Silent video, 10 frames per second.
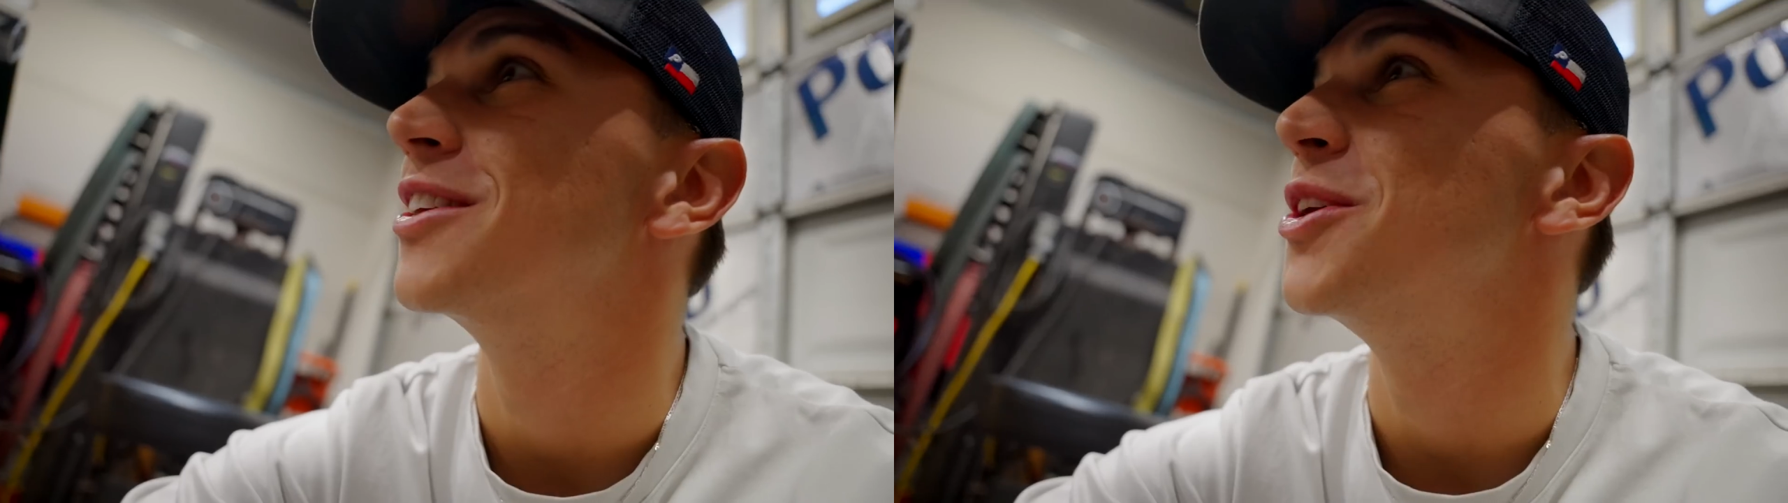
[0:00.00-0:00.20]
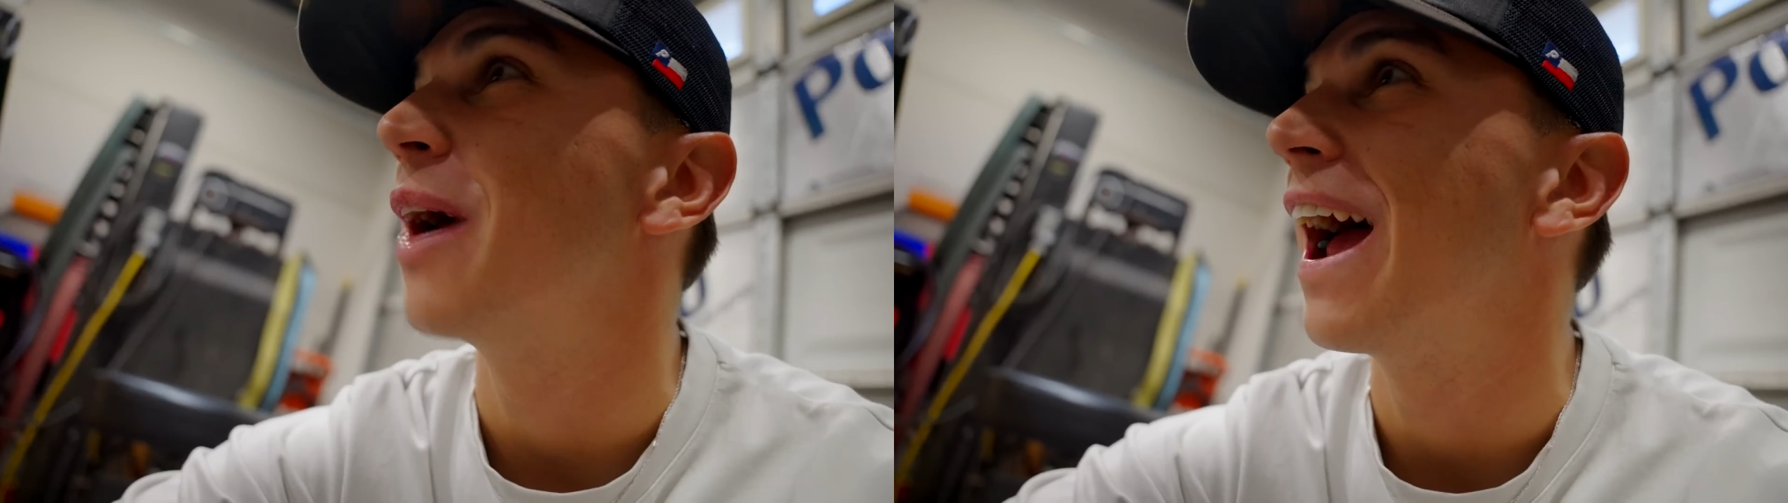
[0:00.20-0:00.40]

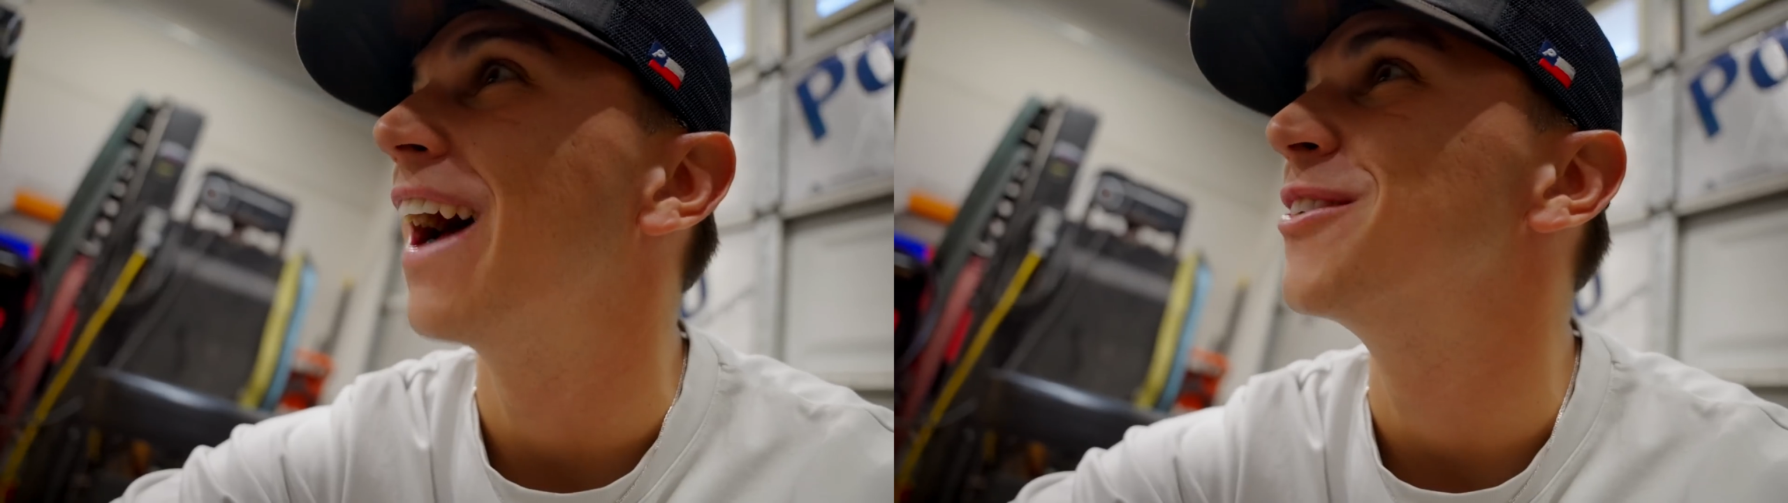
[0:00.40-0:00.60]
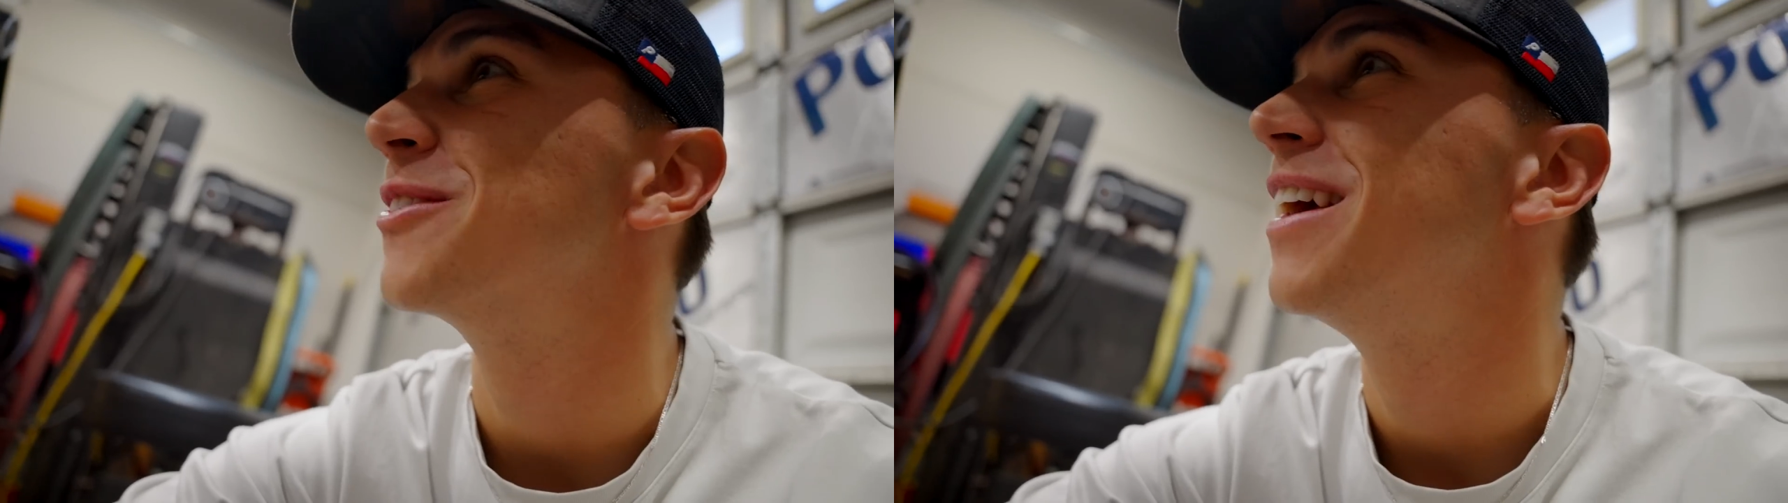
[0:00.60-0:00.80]
that you
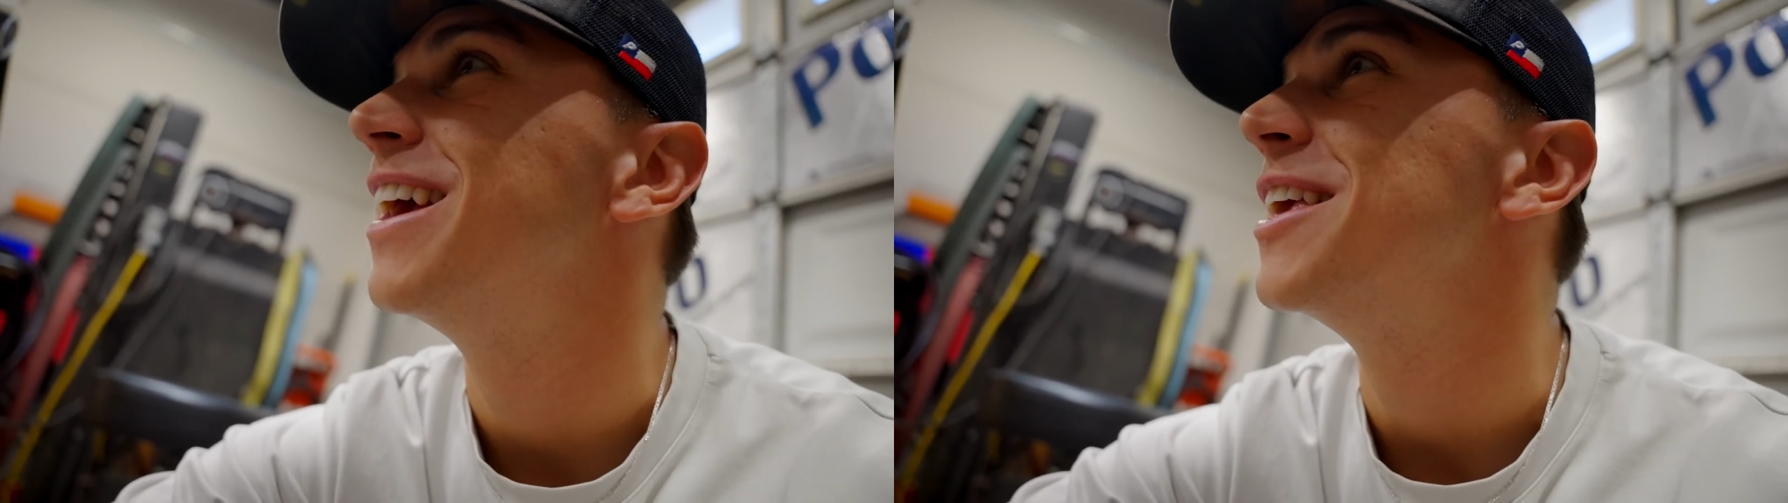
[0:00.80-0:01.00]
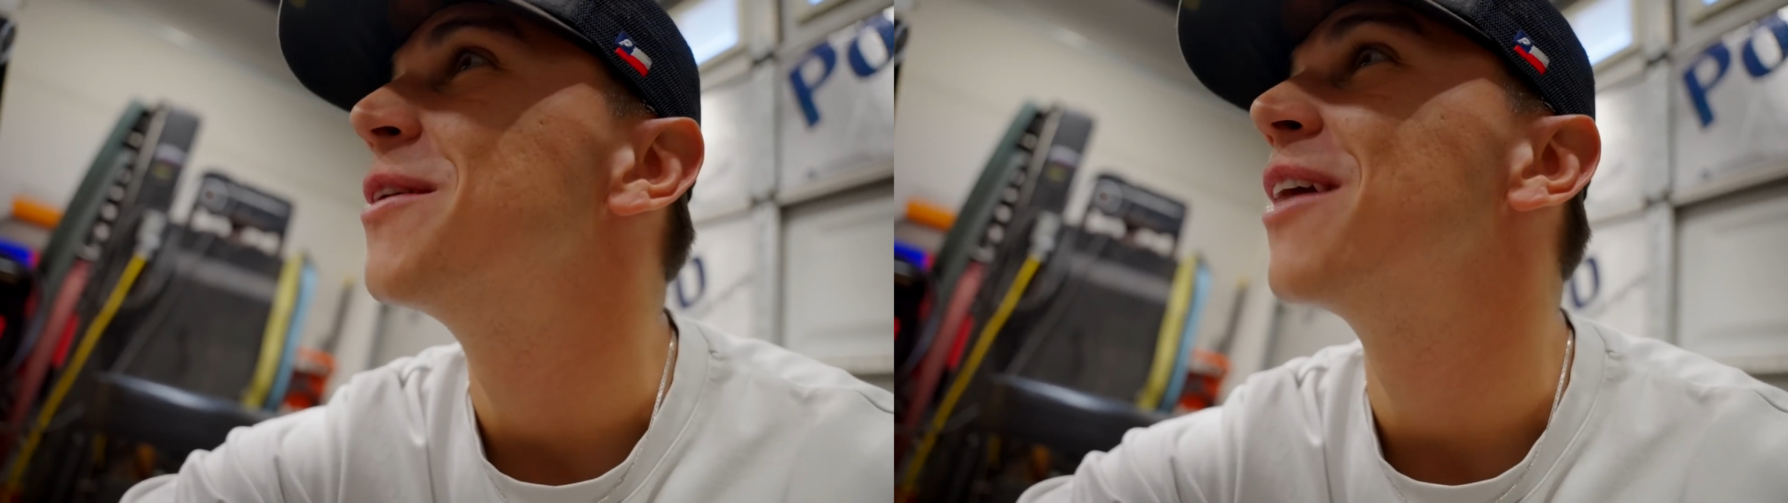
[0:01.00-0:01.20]
have.
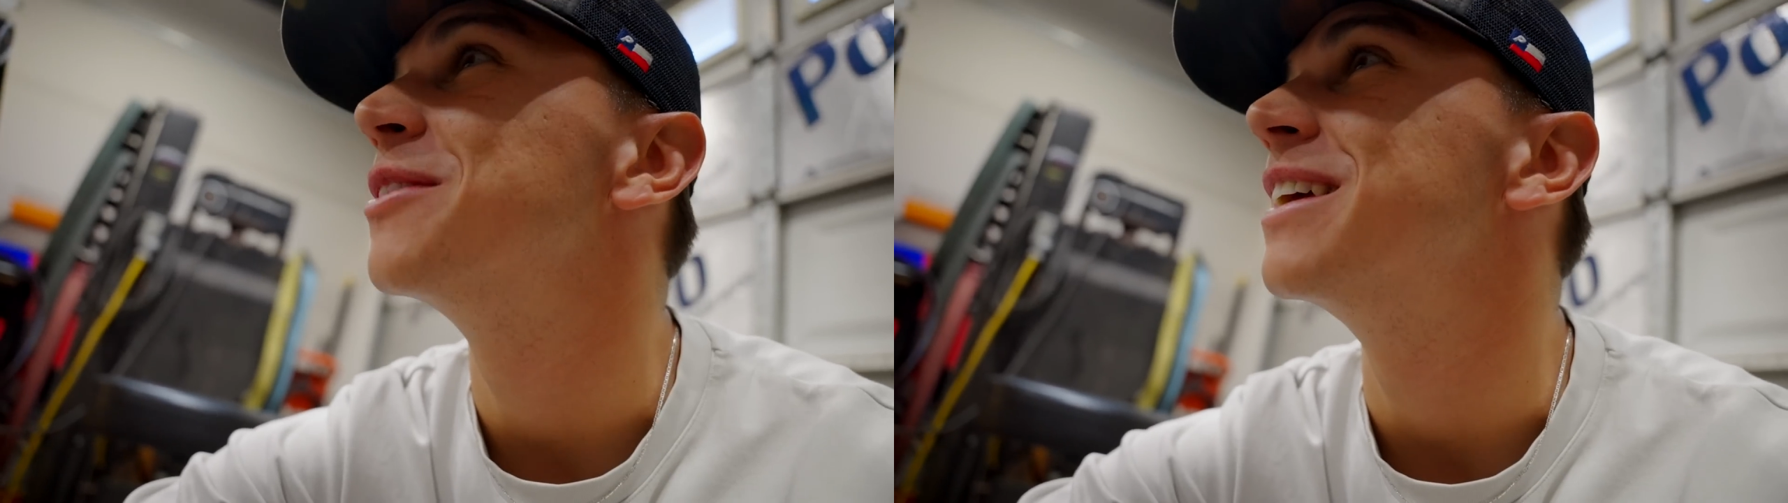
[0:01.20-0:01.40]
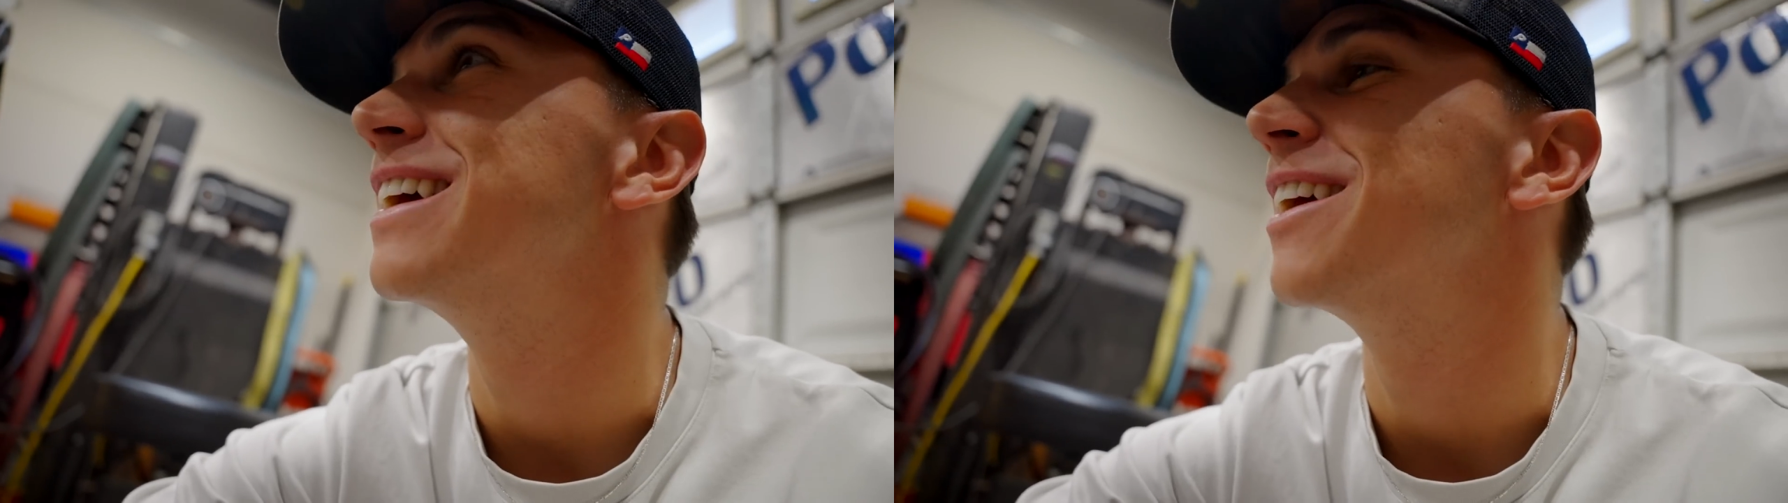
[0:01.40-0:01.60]
You
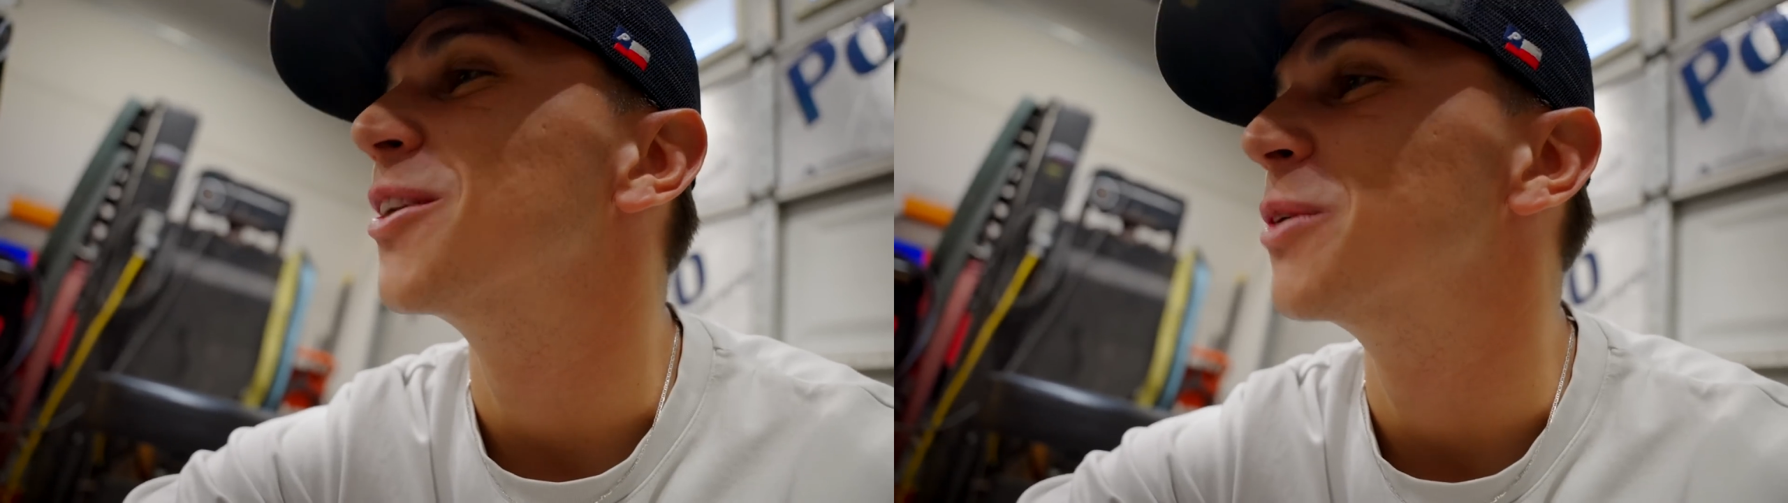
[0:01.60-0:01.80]
have the